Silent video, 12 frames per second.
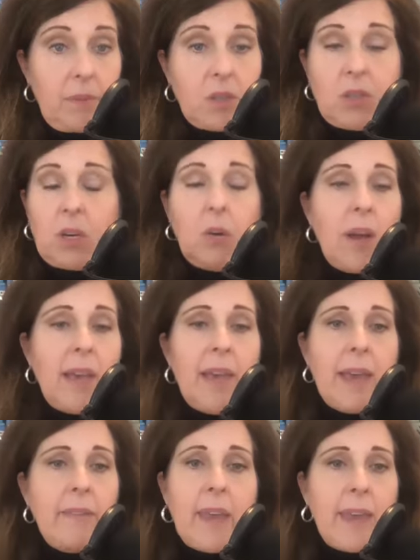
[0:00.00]
So,
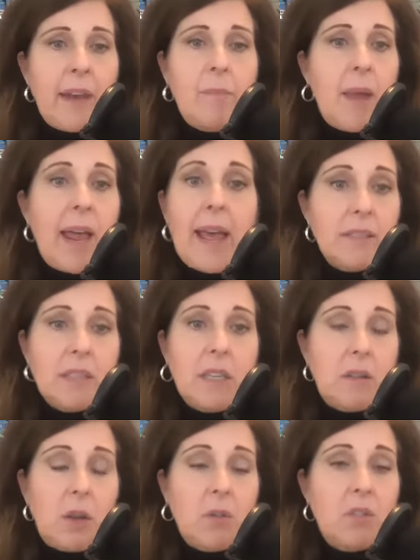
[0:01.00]
and I'm not
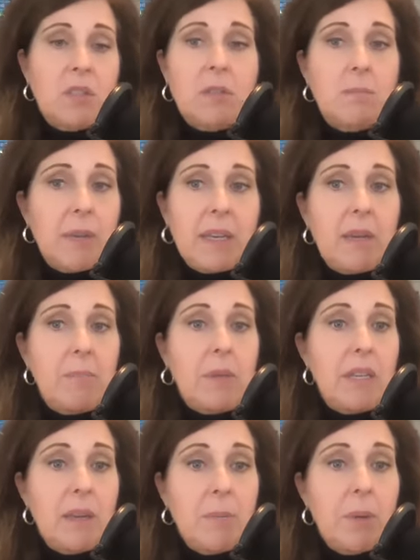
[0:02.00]
asking those to be
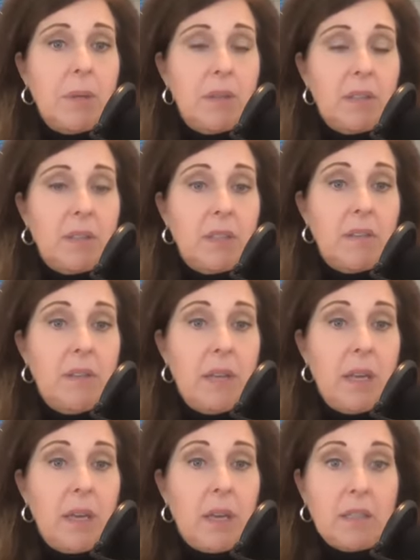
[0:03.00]
manipulative
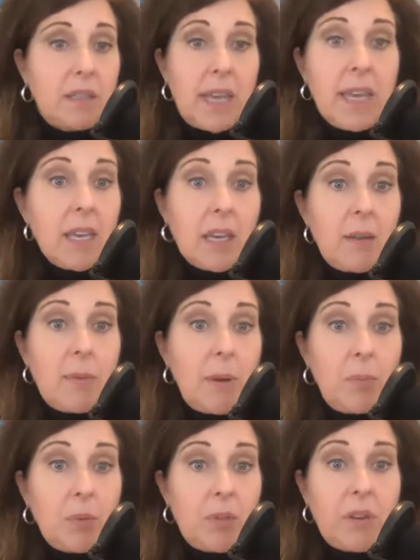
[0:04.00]
because they can come
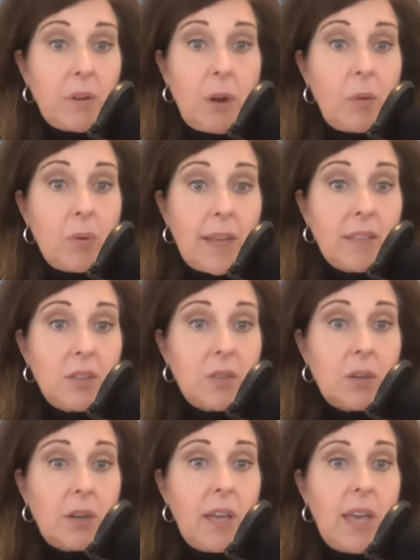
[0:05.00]
up with their own
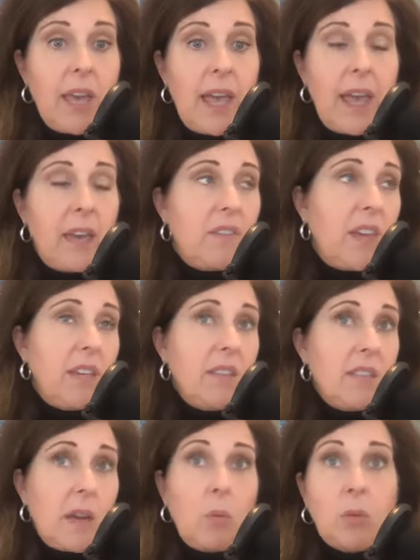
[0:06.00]
answer. And if they
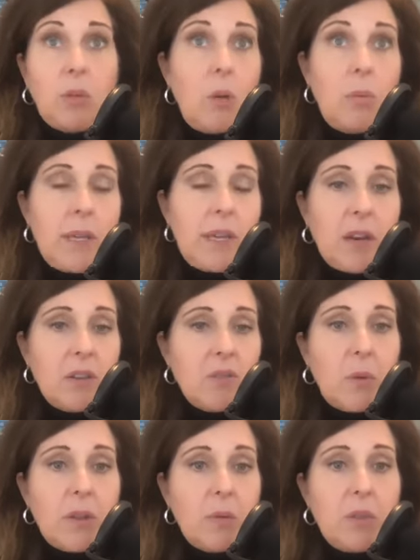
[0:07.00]
say, well, nobody cares
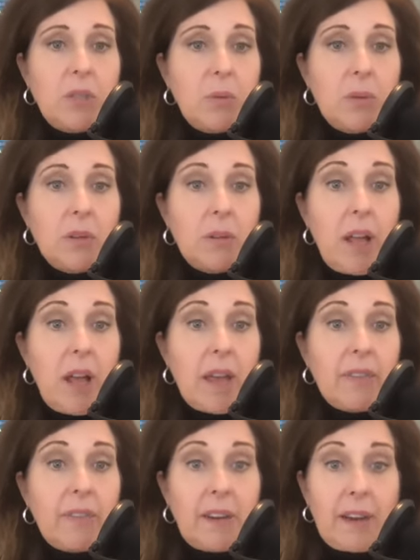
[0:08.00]
whether we do it or
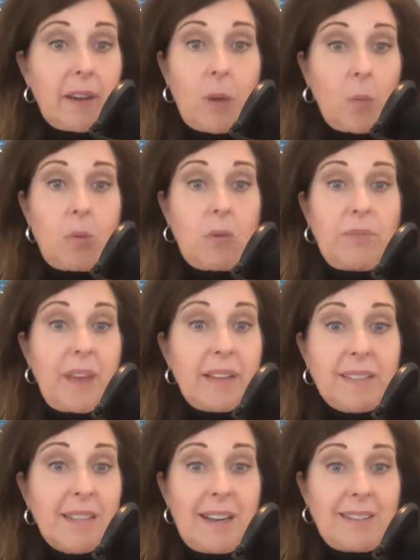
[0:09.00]
not, then I go, well,
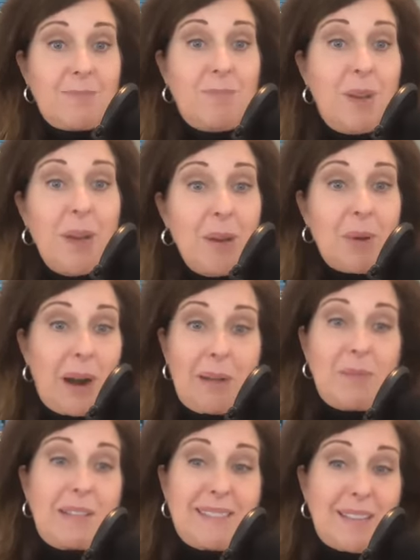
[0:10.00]
that's not
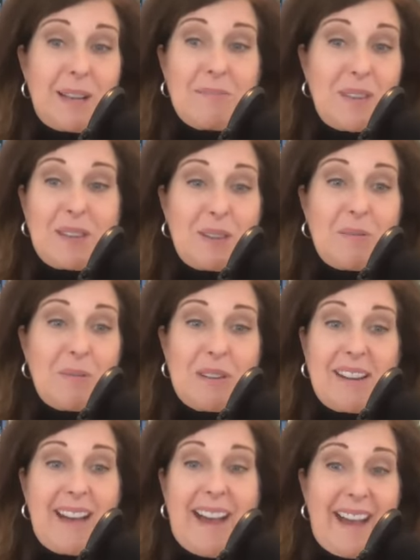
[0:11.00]
probably something you
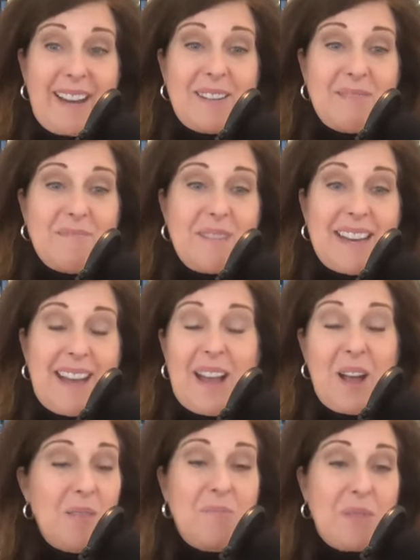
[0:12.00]
want to hire me to
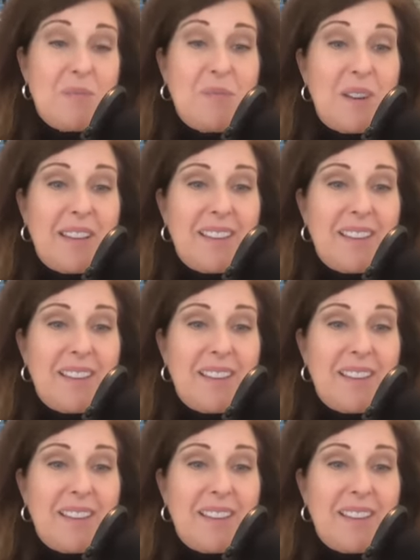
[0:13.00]
help you with.